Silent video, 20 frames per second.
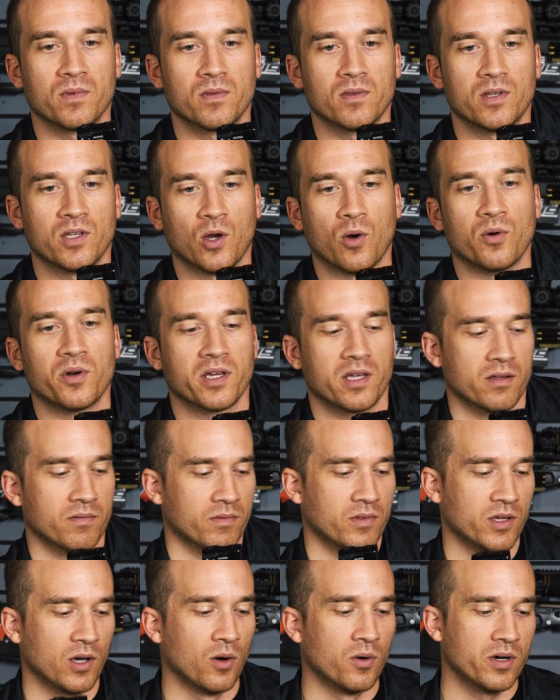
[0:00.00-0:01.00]
The
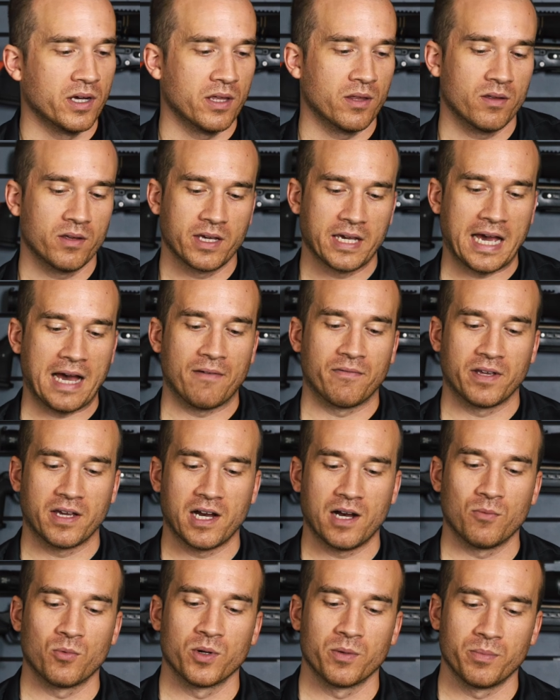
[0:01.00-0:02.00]
only
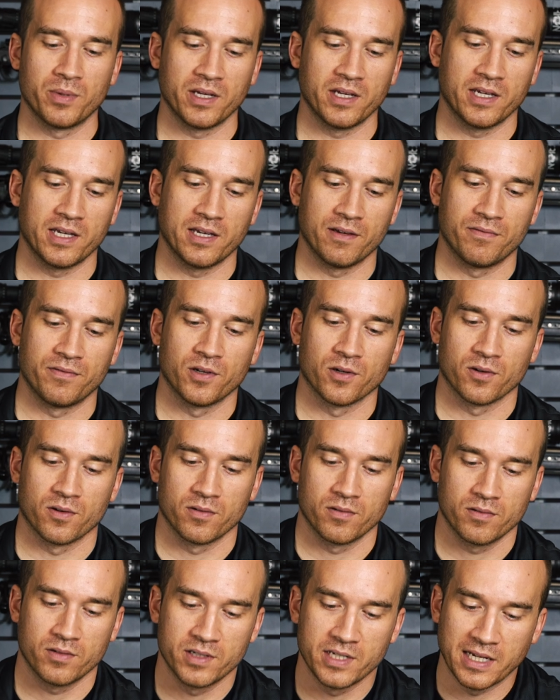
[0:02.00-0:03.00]
caveat would be if
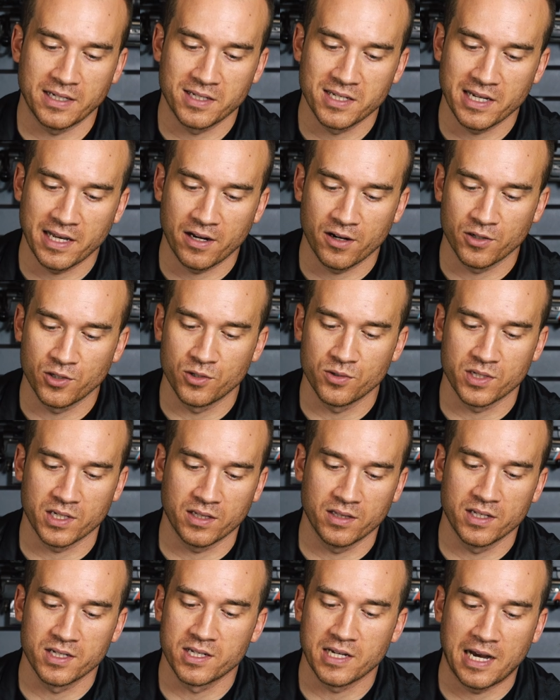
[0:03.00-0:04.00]
you're dead set on
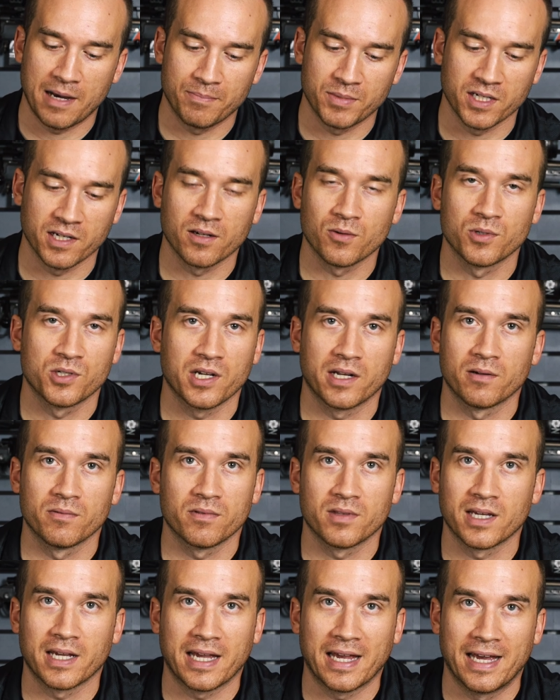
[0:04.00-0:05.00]
using this optic, which I don't
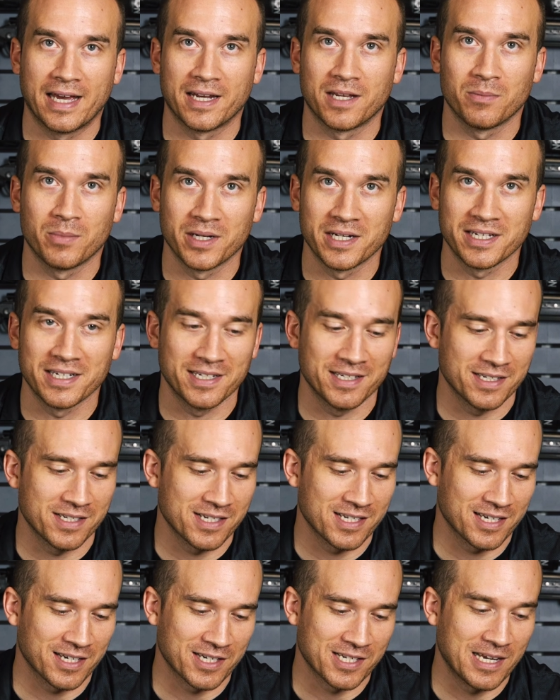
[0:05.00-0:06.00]
think anybody
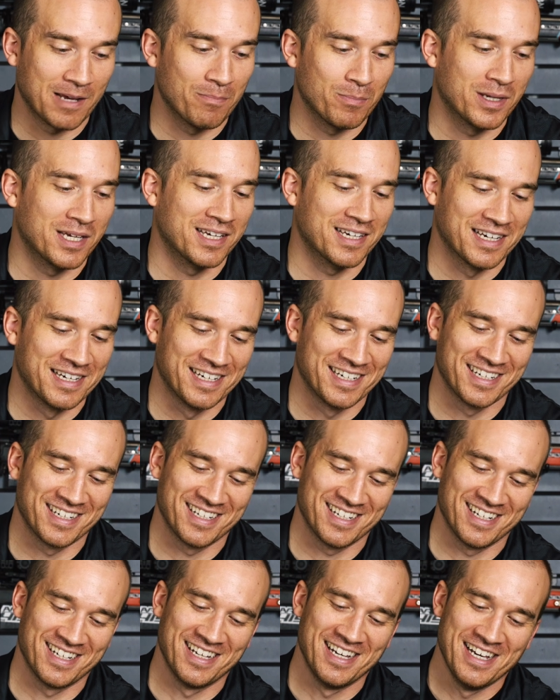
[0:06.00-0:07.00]
is except me.
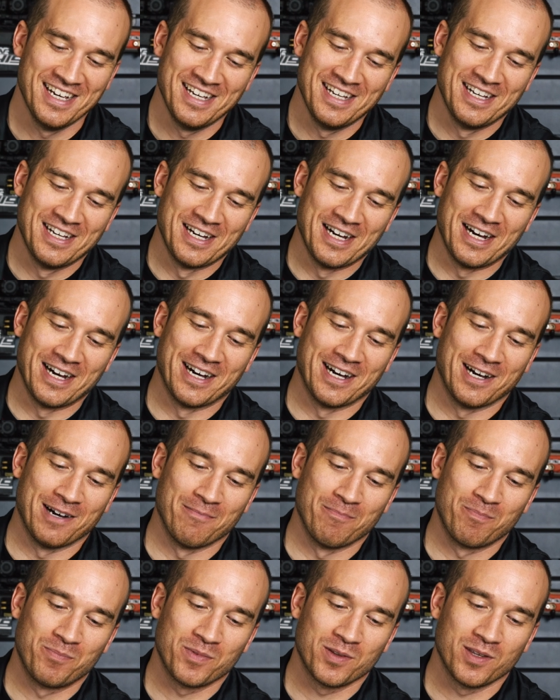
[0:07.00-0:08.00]

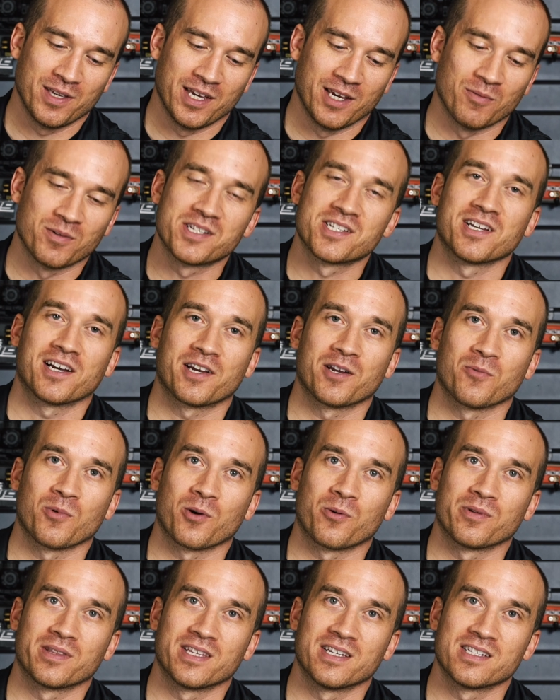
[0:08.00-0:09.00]
It's not going to
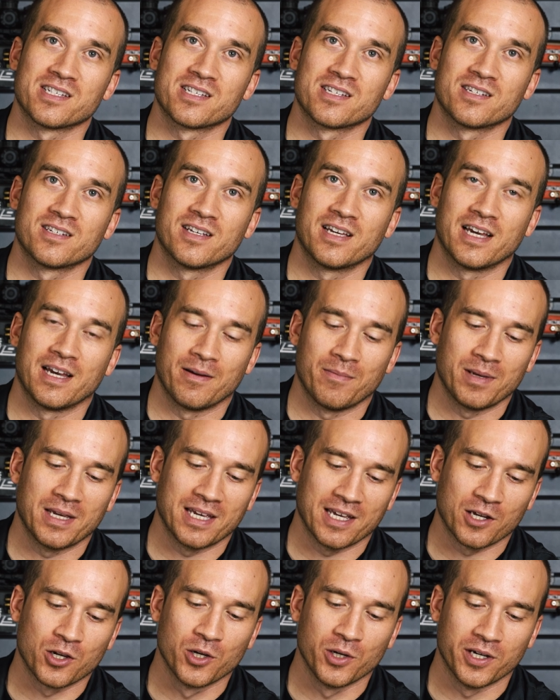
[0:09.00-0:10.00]
work with this. I mean,
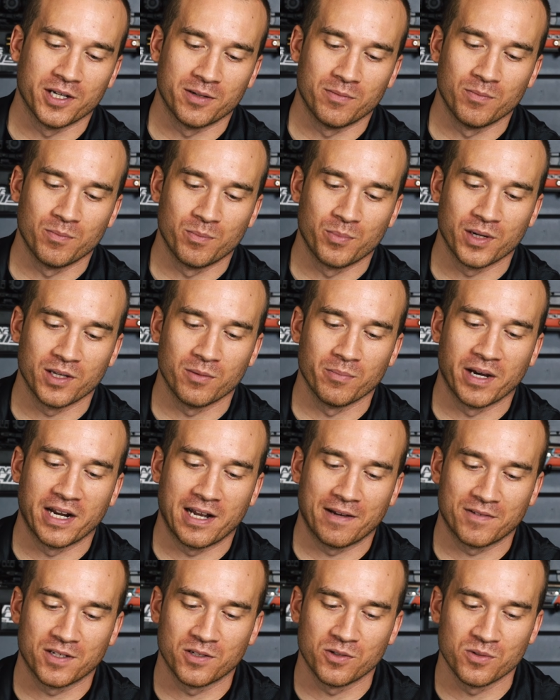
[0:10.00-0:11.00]
it could, but you might
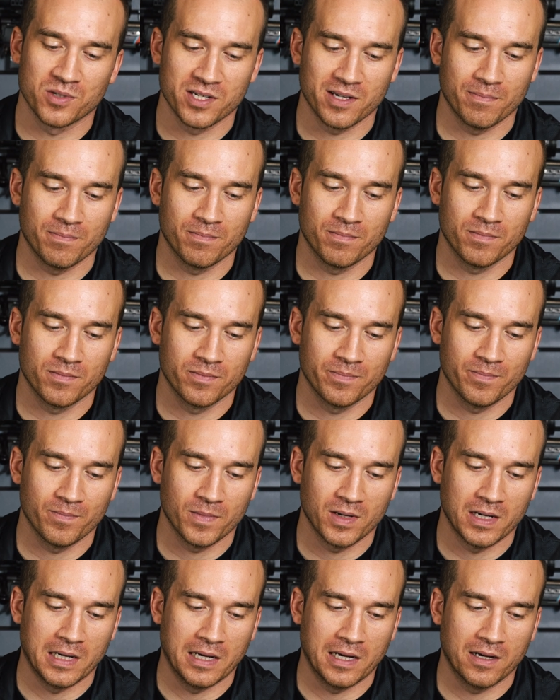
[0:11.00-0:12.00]
have to do something
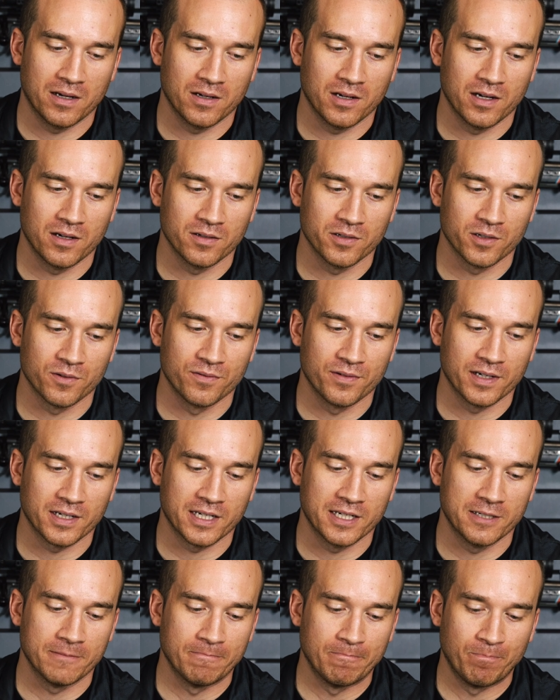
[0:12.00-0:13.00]
a little
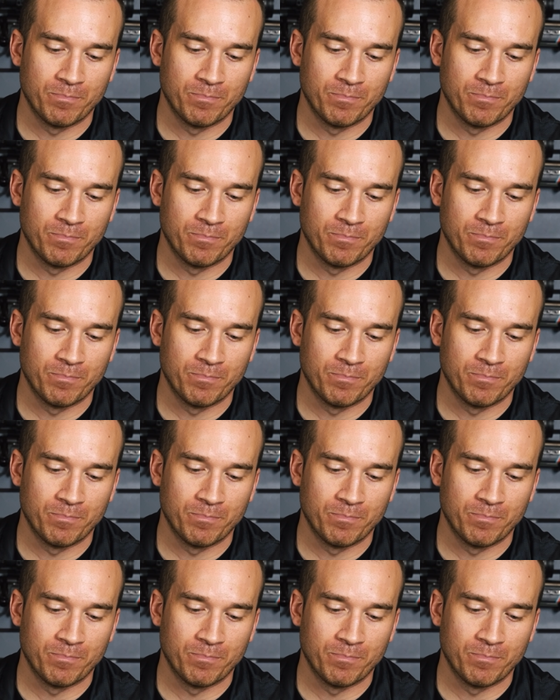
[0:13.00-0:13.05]
funky.